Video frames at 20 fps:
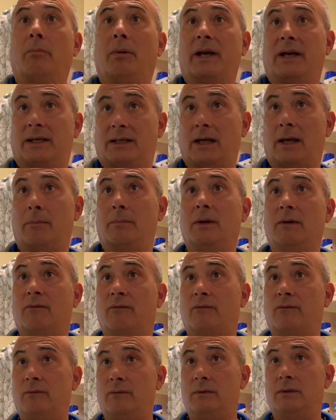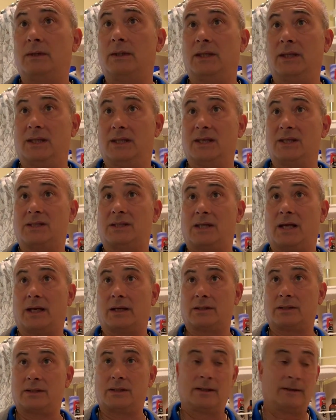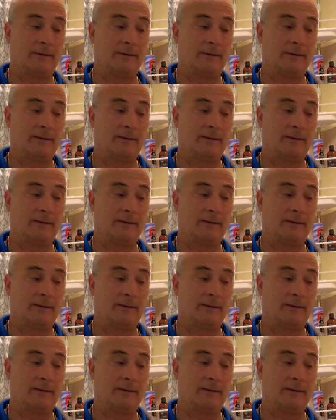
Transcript: by the time you did this test.